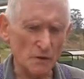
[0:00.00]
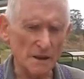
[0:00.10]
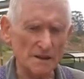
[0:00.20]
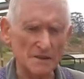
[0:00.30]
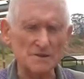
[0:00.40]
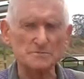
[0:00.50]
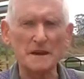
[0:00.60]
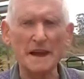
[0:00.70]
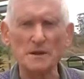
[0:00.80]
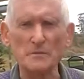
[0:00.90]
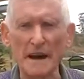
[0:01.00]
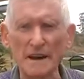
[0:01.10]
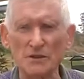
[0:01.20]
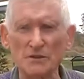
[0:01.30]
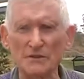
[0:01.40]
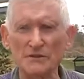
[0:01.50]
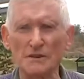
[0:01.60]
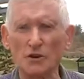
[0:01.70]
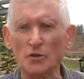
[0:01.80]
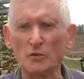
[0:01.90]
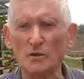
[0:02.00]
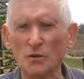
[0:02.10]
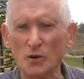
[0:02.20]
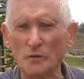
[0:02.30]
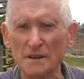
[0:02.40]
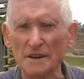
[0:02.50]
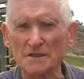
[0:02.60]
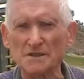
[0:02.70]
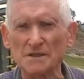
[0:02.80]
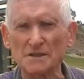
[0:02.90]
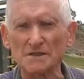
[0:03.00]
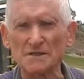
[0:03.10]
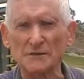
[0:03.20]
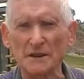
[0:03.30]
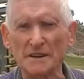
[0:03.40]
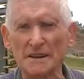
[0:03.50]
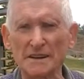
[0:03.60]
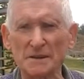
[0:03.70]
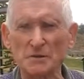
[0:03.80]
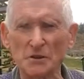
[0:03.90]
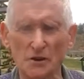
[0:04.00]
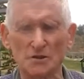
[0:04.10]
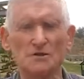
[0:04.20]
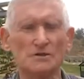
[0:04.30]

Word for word: whether there's man-made or if global warming is is fair income or not.